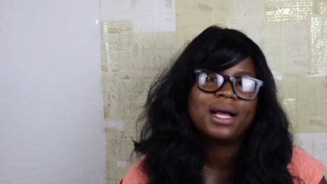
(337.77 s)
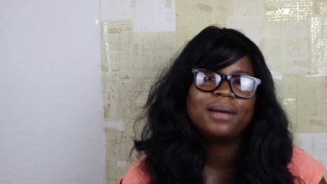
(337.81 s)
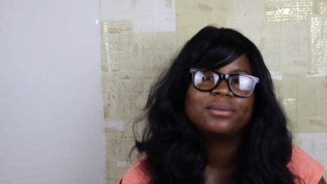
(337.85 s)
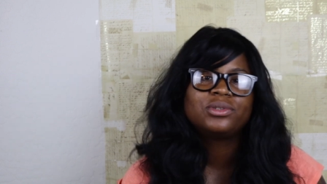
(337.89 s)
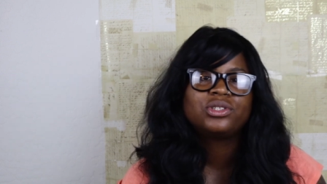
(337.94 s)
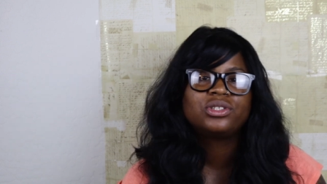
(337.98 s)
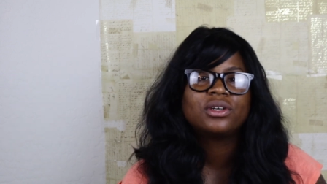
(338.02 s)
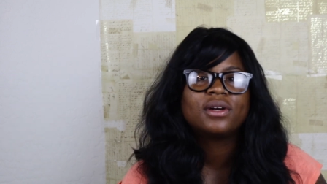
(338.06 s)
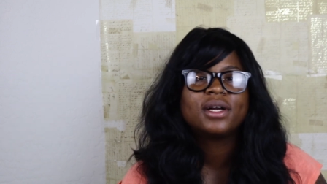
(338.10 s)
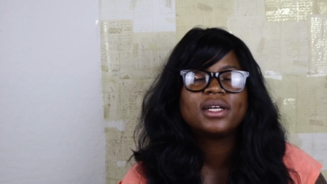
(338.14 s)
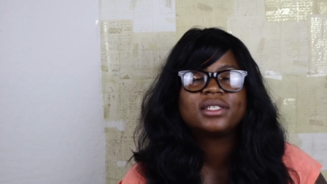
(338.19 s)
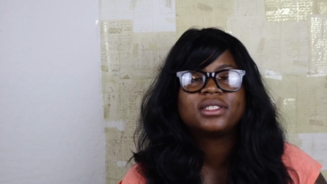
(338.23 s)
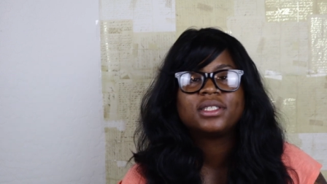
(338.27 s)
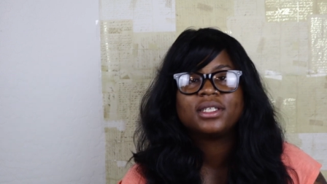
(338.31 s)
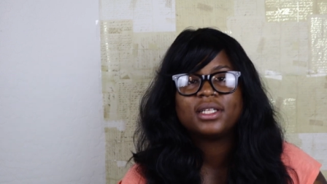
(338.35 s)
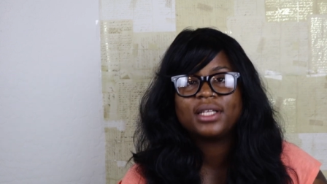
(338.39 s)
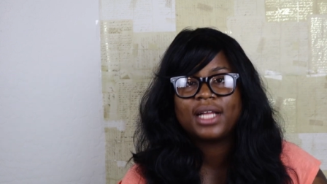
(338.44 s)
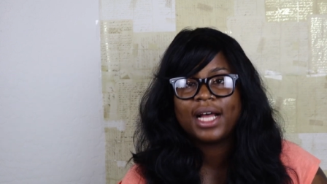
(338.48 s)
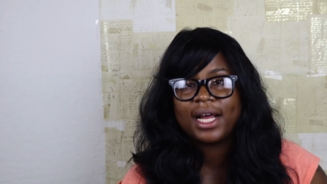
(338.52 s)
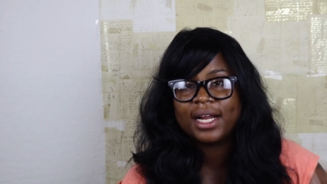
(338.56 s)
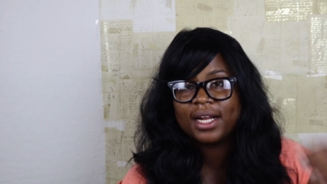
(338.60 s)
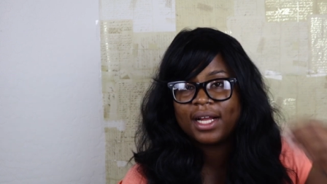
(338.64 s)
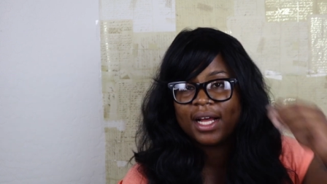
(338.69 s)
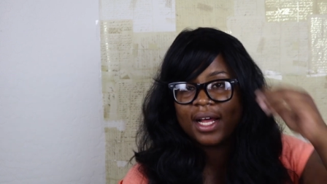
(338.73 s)
I'm sure it's a
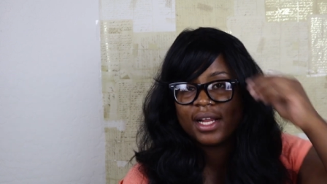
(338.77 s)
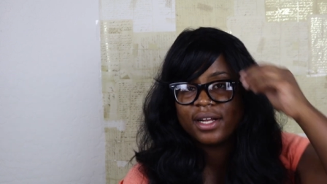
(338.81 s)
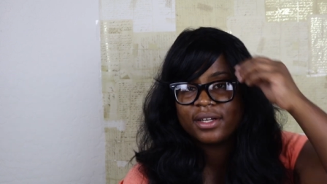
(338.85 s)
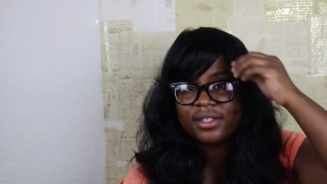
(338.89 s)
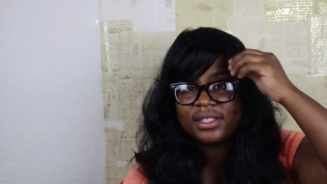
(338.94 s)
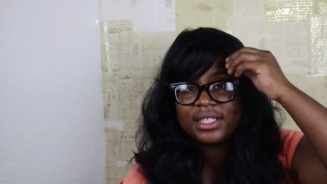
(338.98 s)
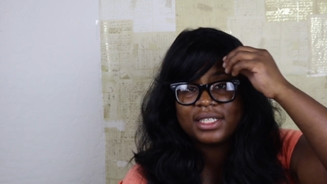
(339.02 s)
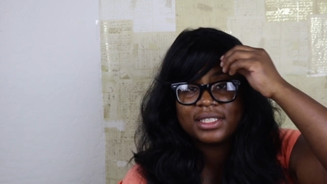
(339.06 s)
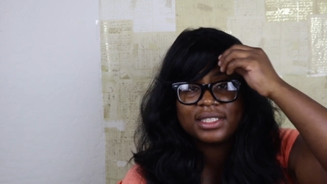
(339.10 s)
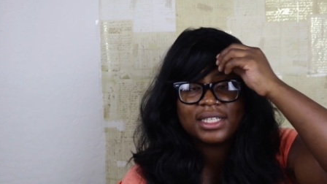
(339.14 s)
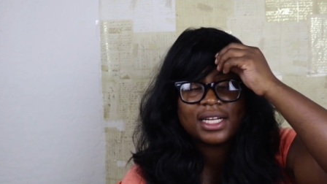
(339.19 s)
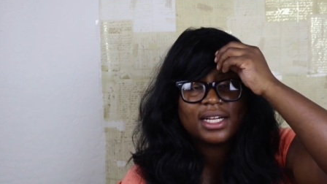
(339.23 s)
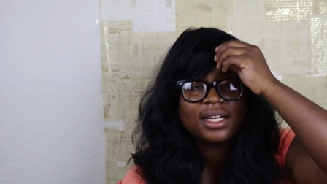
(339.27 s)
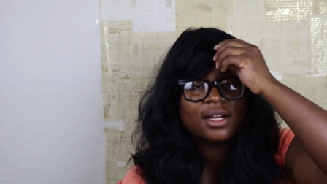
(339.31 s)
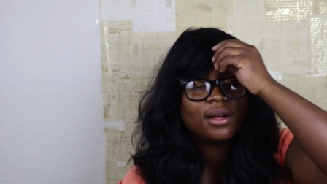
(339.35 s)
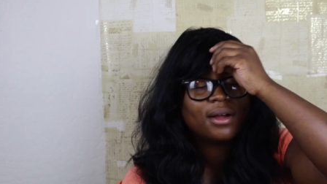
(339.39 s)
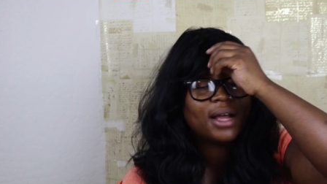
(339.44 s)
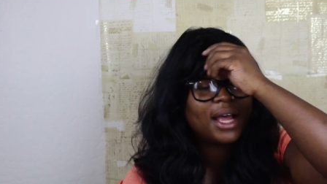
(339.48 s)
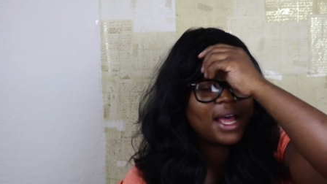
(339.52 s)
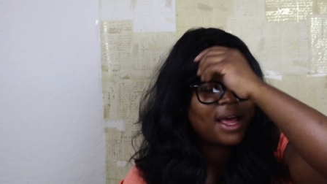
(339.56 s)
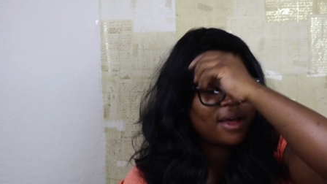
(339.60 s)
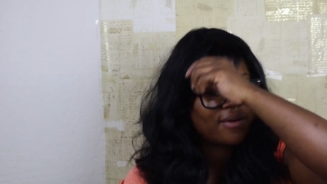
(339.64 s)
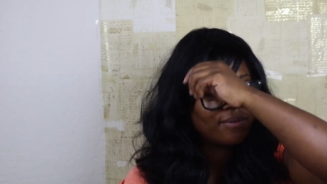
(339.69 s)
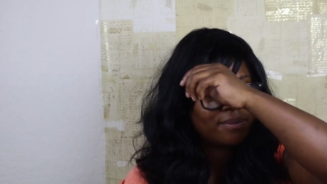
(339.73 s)
lot of other things they
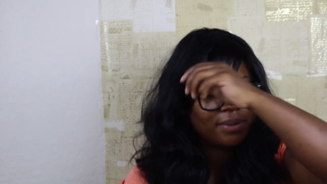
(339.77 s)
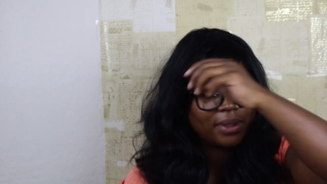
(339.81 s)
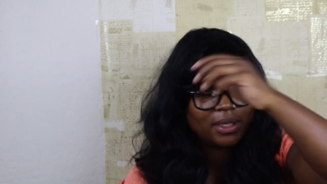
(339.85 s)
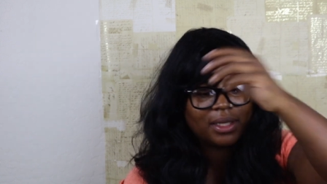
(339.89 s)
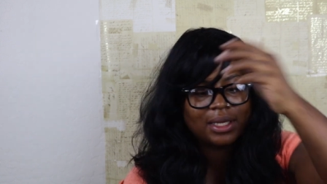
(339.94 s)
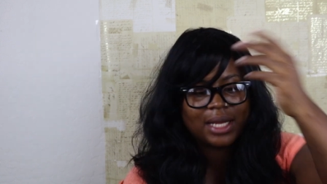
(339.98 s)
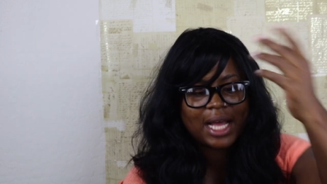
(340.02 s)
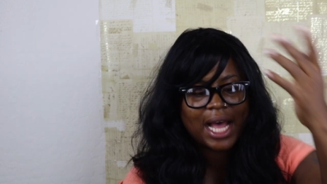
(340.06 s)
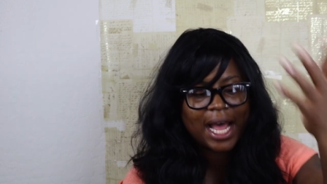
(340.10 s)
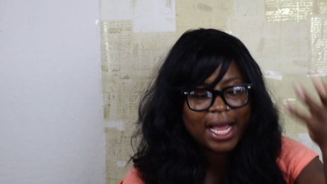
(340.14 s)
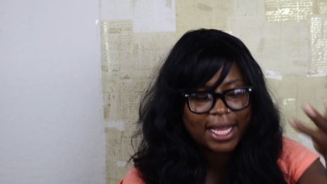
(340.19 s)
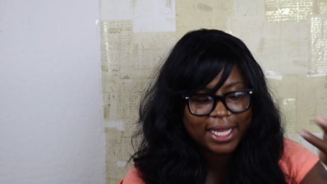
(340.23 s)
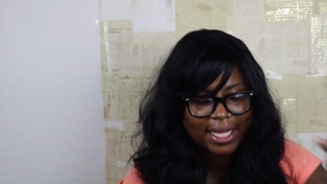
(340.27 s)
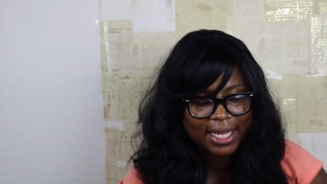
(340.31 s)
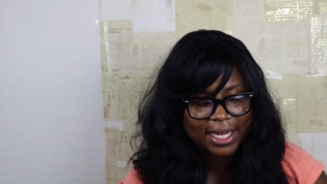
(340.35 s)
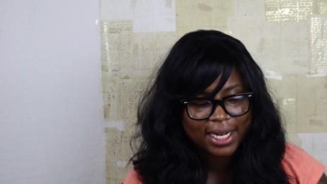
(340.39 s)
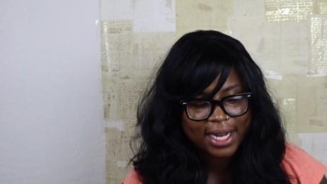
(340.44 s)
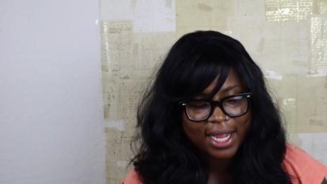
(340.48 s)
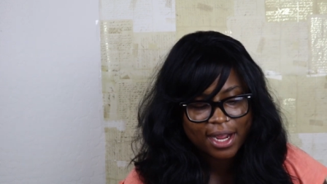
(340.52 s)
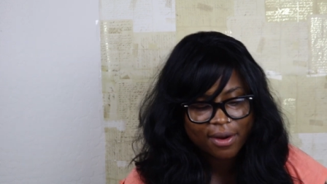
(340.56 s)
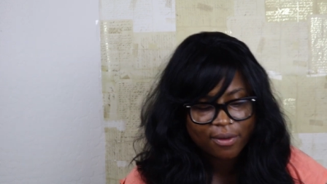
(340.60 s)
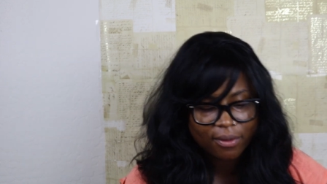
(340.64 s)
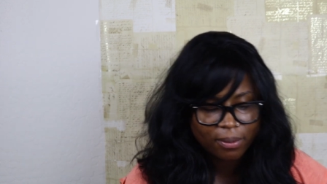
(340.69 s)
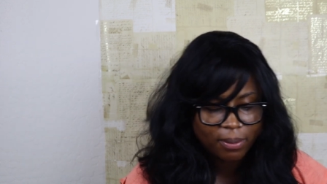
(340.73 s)
don't have, but I
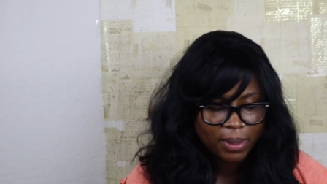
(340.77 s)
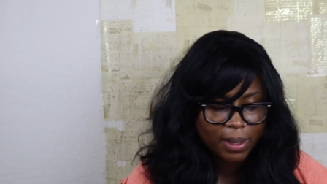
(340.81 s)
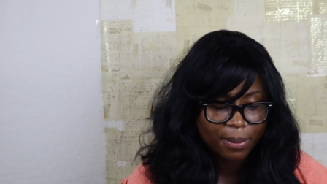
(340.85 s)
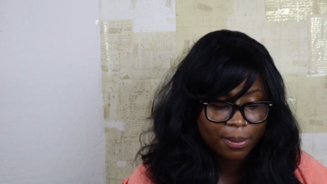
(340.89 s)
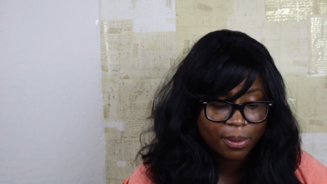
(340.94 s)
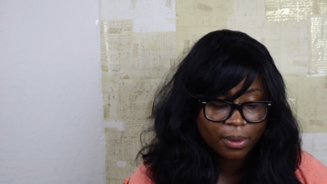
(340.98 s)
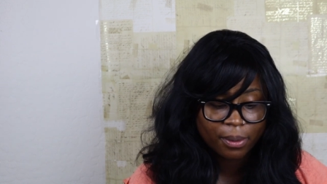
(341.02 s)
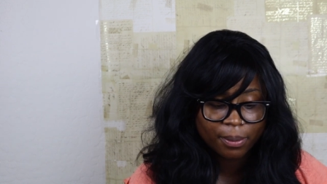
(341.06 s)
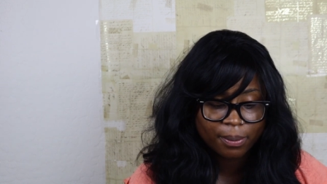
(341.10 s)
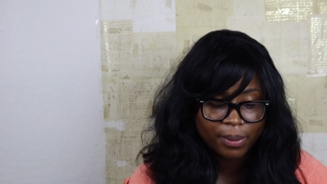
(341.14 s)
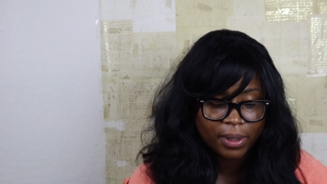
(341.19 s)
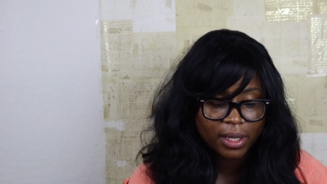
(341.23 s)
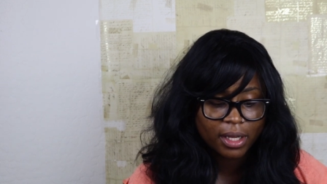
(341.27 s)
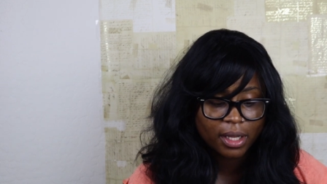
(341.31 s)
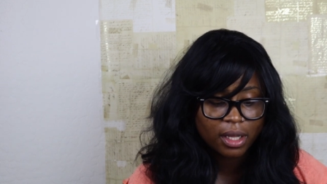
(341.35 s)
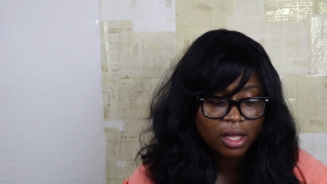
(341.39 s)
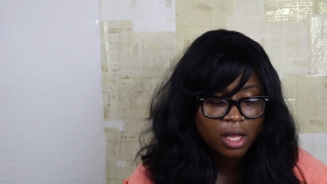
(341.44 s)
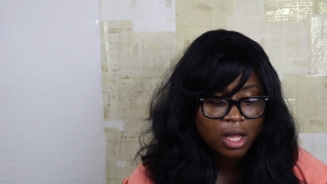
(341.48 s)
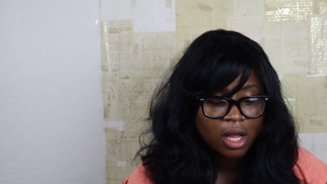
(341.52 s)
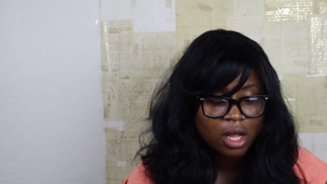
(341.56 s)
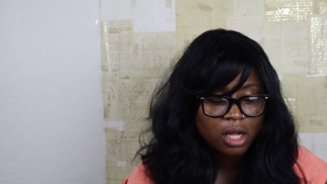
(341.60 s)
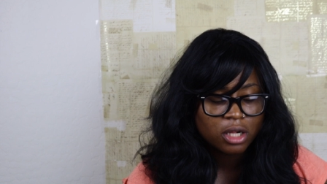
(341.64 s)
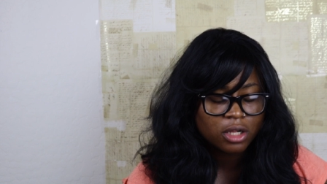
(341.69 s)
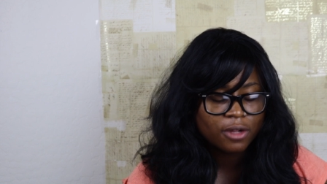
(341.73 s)
cannot remember.
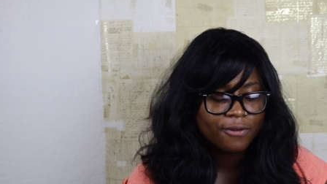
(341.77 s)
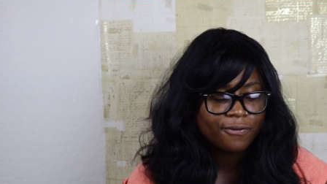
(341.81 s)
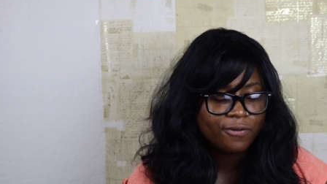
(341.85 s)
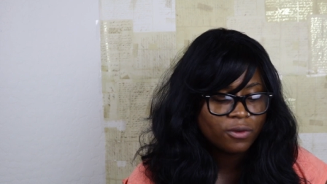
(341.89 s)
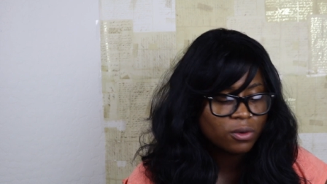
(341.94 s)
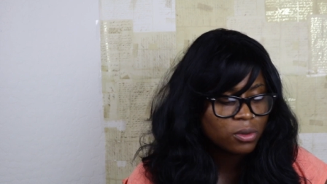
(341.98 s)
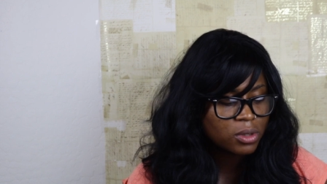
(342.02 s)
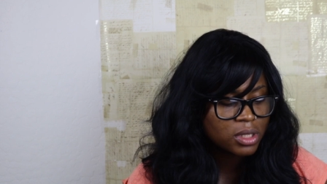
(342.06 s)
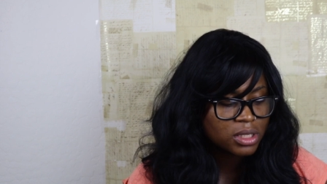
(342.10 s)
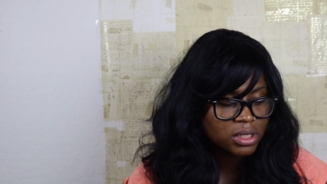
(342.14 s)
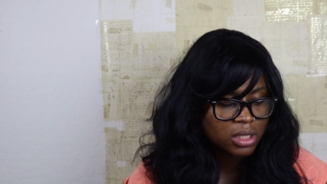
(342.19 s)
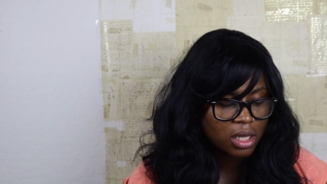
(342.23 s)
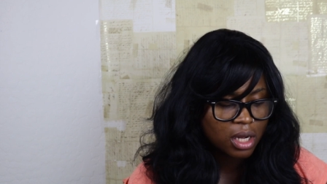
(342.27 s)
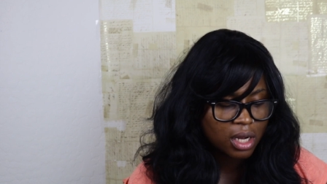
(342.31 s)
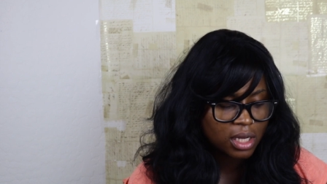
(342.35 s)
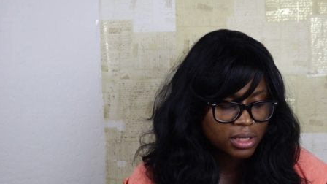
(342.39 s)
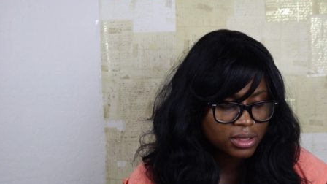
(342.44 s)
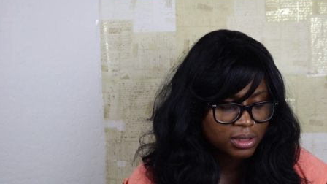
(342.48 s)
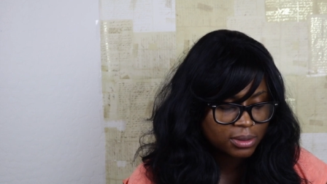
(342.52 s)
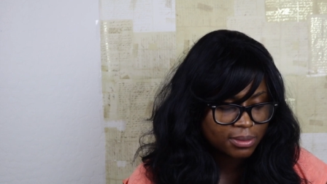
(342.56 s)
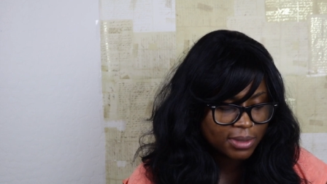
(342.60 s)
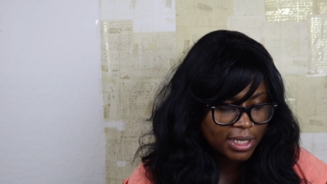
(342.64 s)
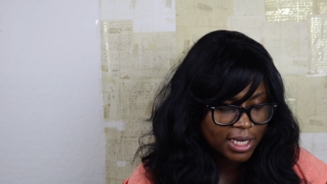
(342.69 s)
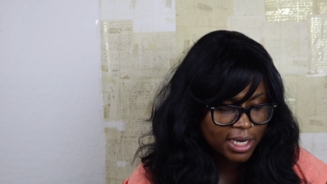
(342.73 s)
But the food is
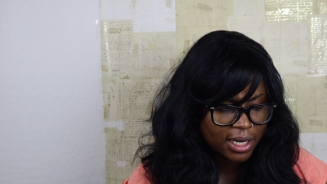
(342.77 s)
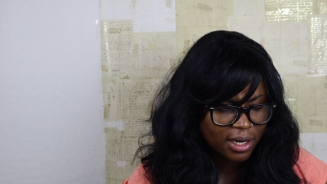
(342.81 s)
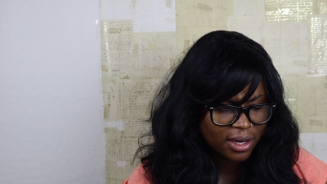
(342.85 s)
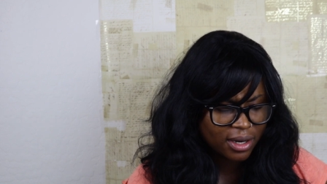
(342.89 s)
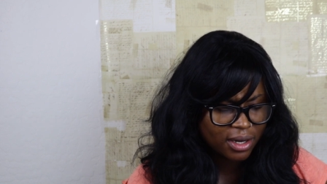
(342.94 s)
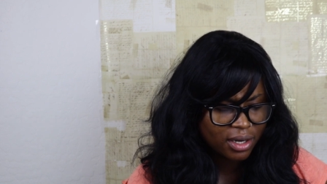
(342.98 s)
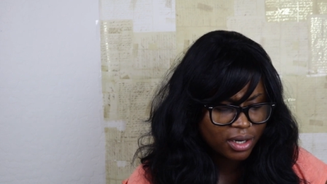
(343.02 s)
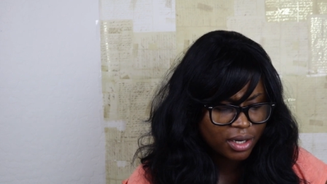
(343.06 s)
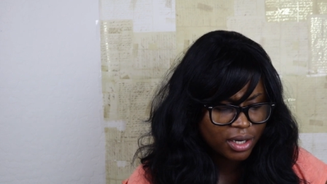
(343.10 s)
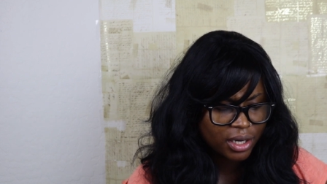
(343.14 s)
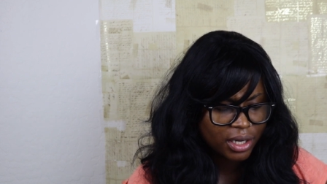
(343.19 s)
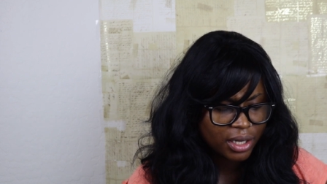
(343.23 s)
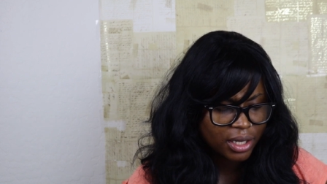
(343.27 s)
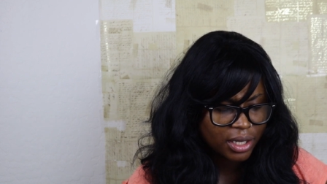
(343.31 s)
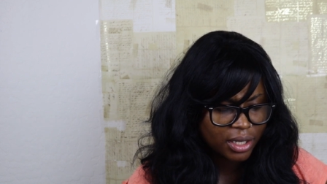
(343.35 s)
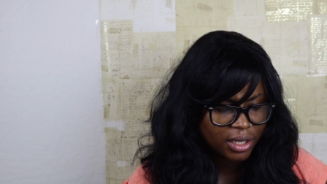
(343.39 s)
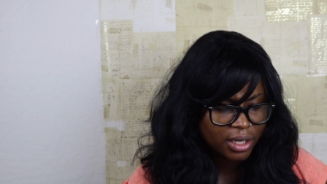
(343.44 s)
awesome here.